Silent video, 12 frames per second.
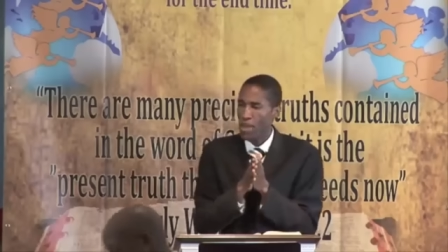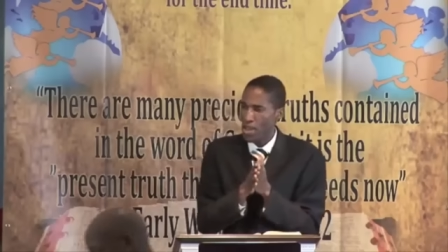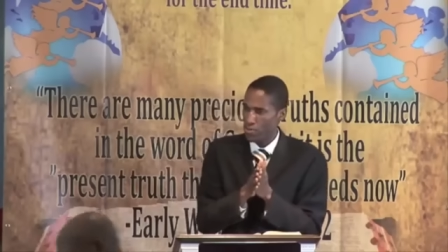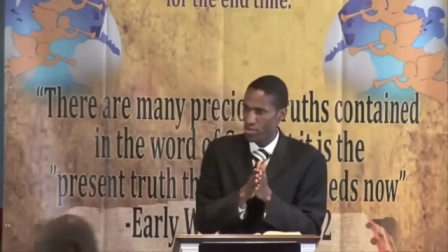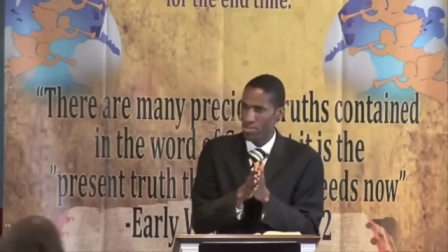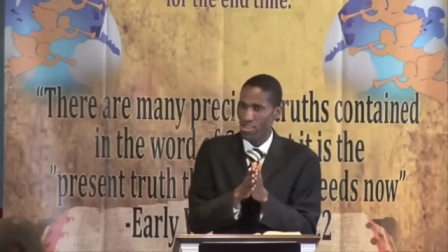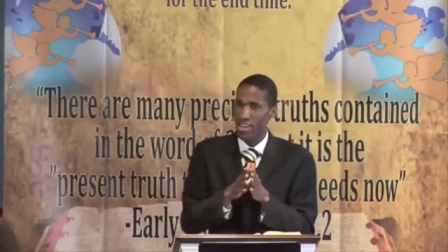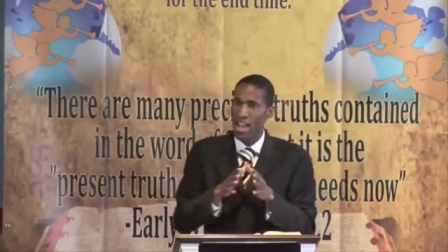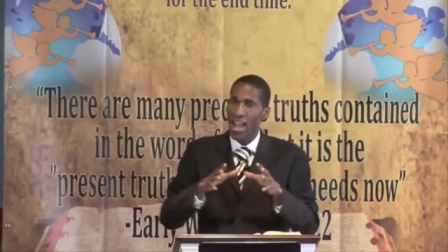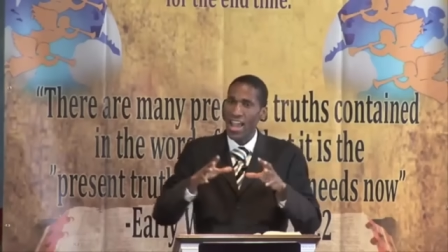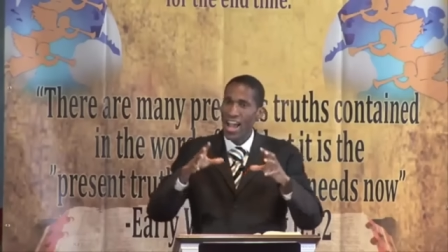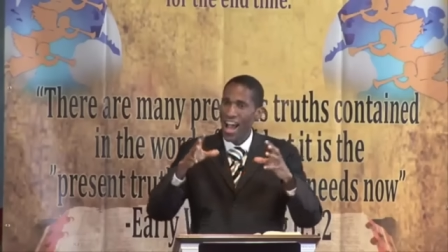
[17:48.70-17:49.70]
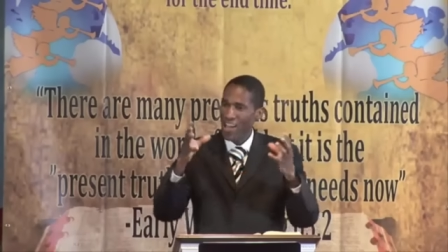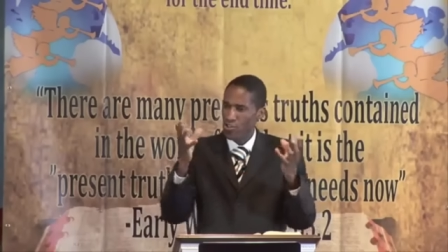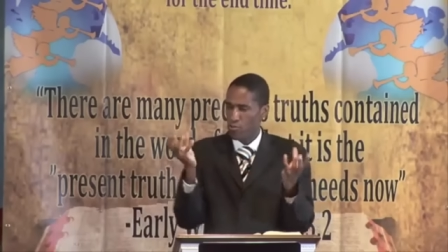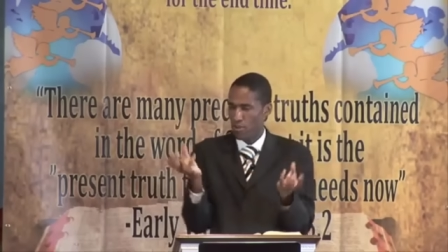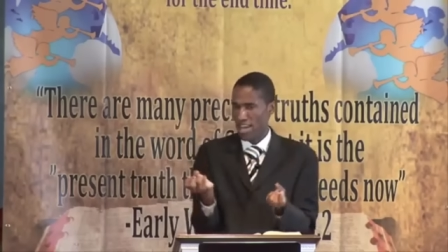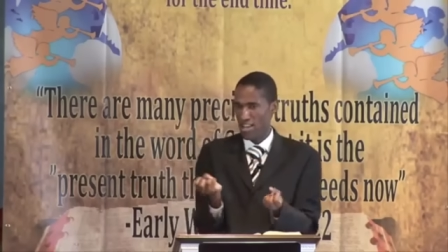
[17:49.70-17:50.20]
papacy
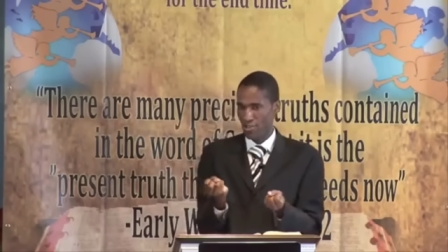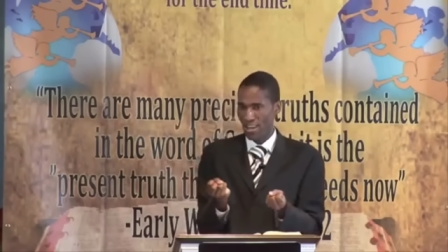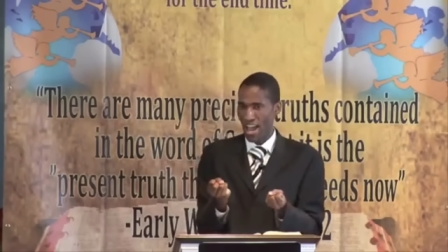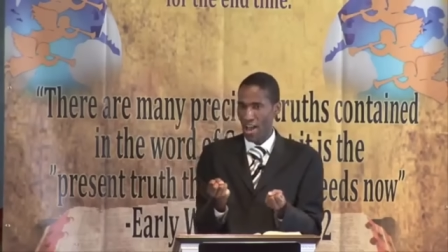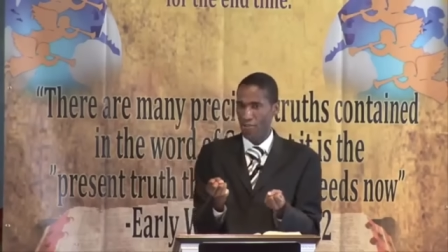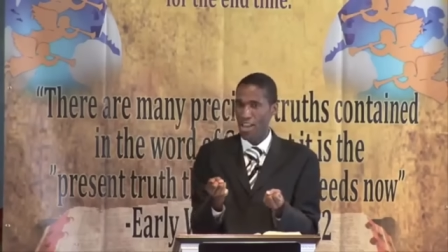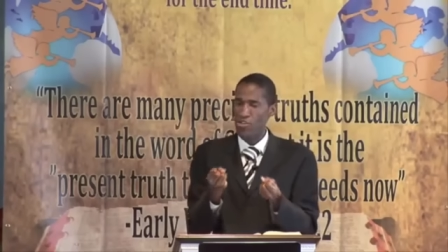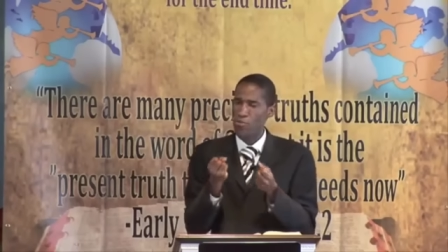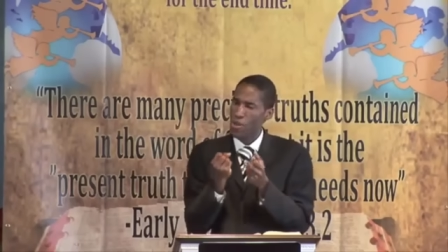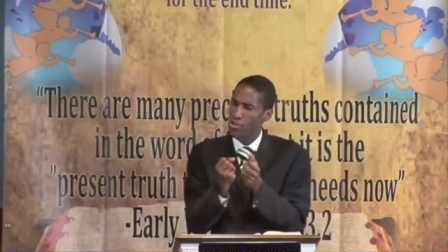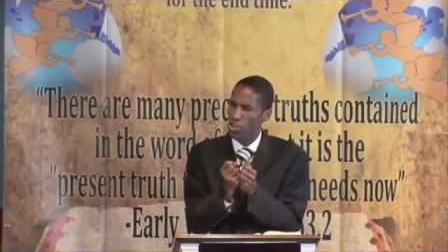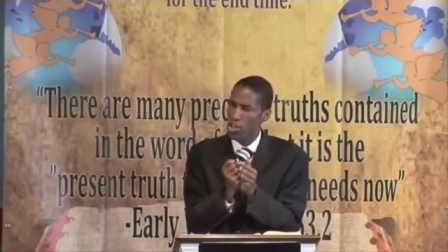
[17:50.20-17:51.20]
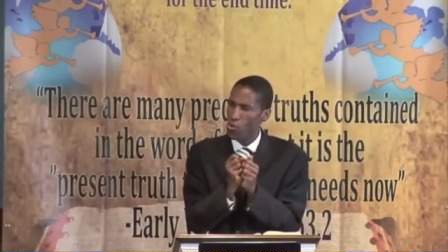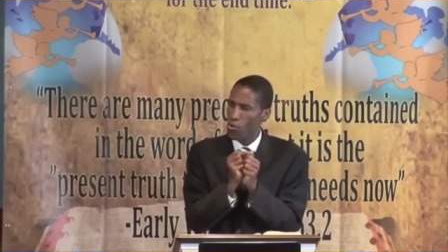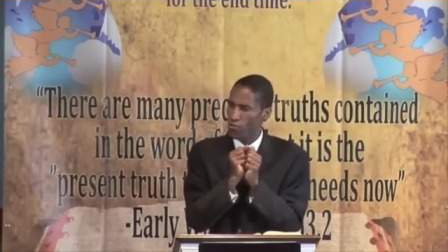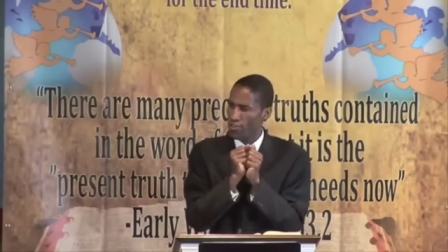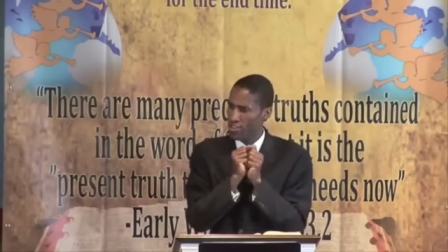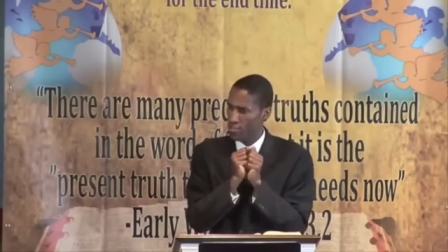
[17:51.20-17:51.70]
has plans now, especially
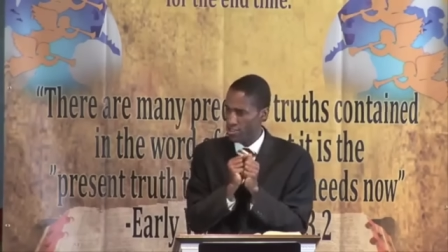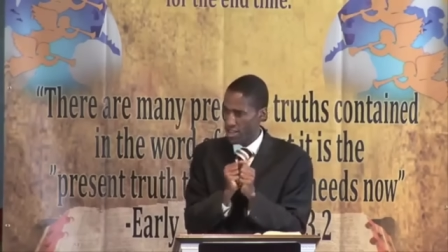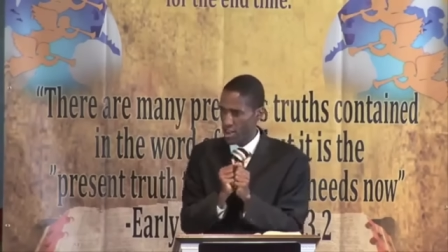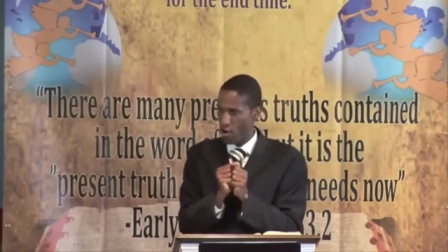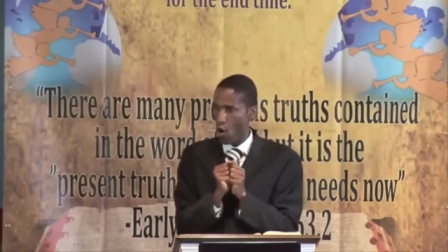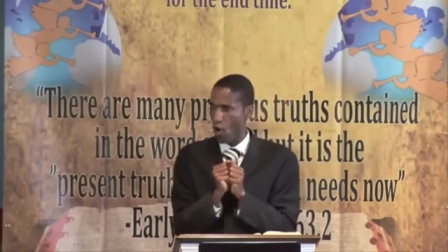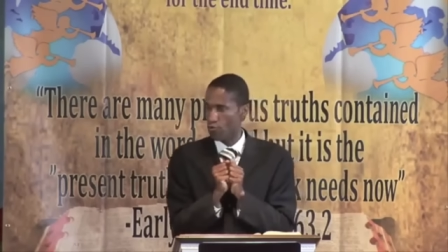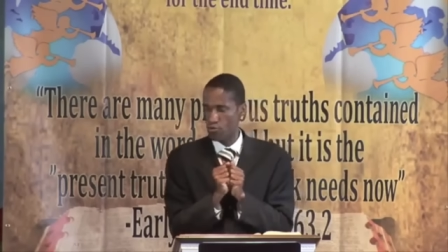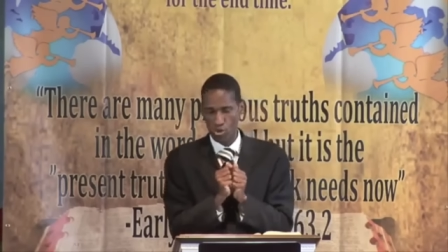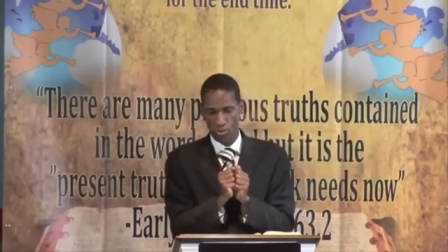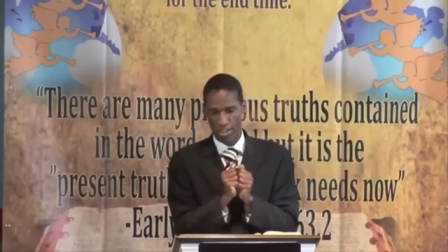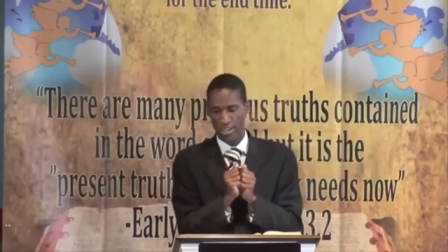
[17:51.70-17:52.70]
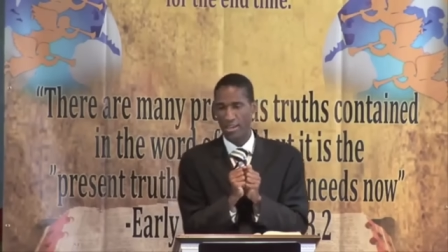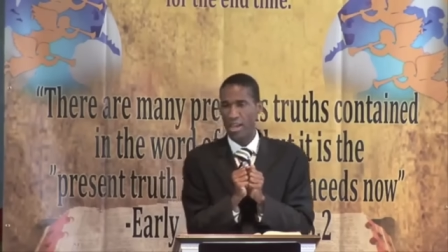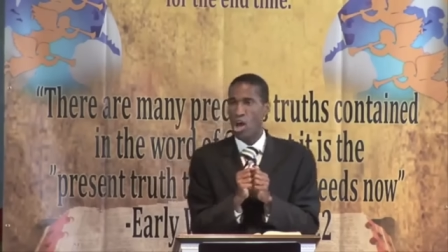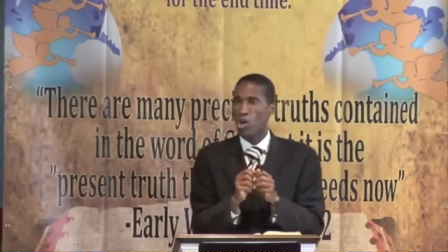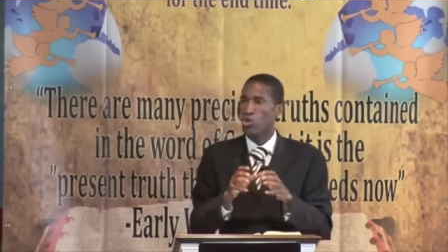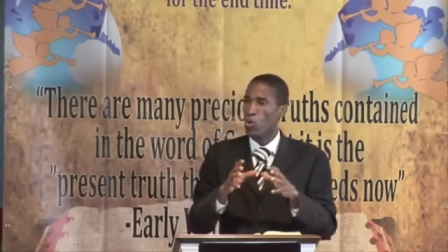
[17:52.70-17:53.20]
with this year of Jubilee,
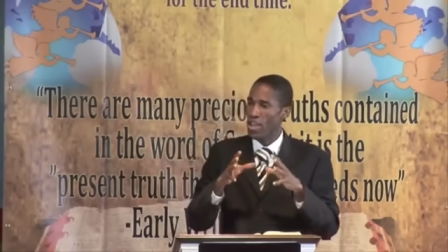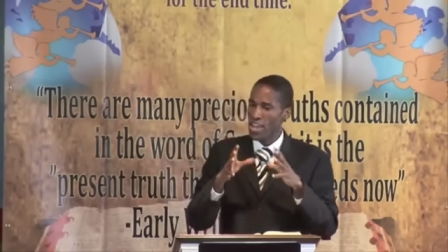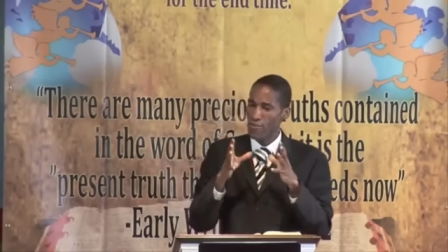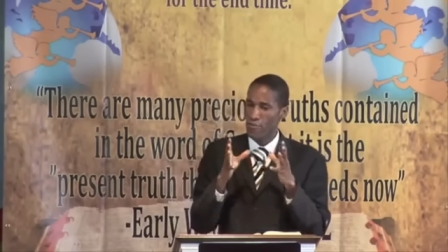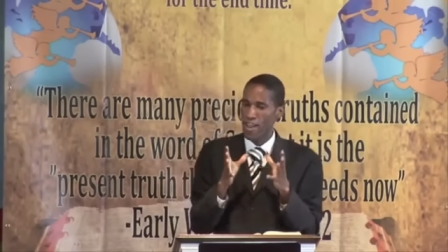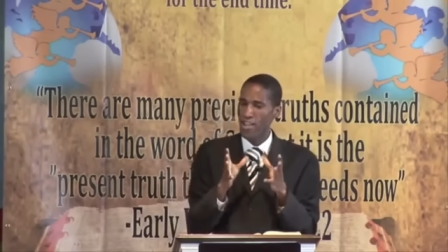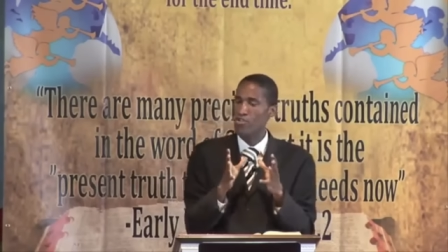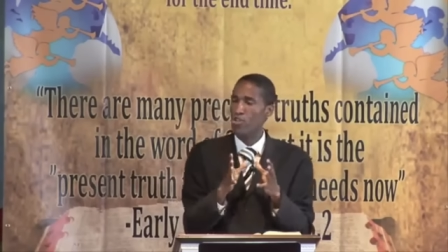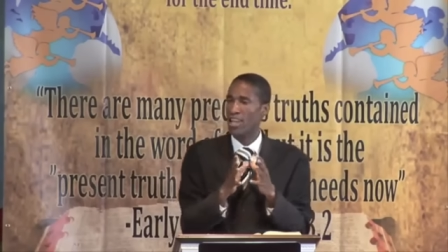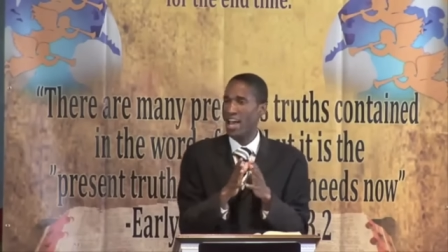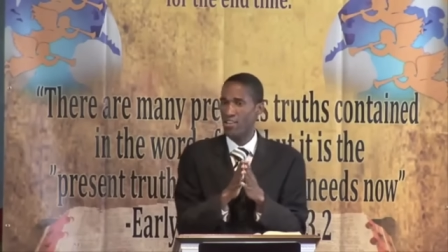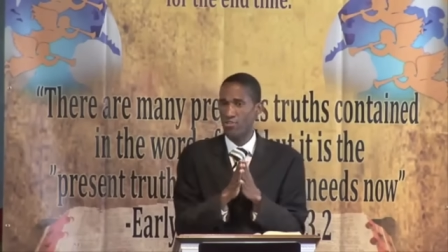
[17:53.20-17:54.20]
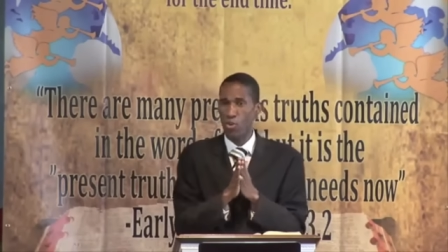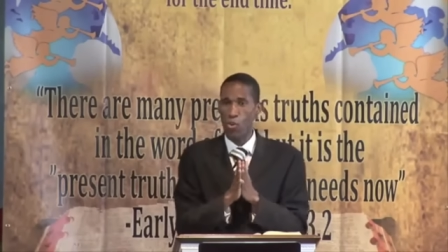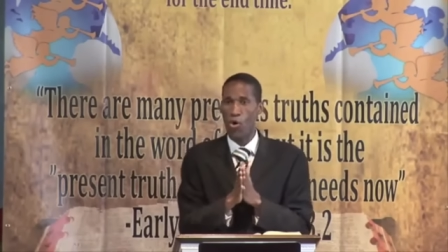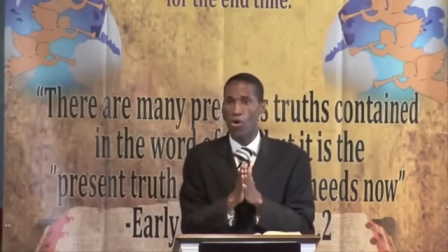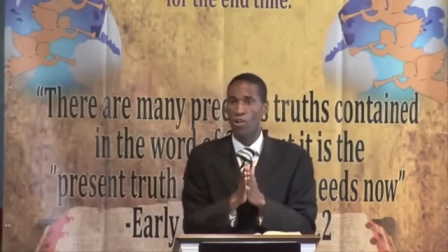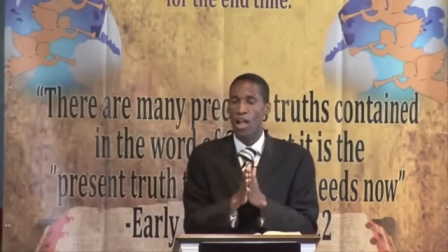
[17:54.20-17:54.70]
to evangelize the
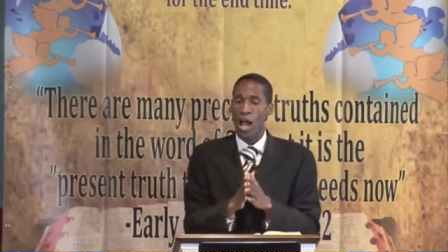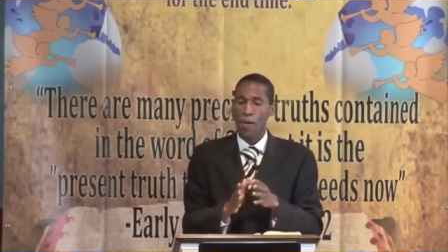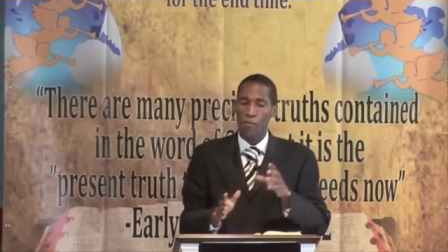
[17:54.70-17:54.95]
world.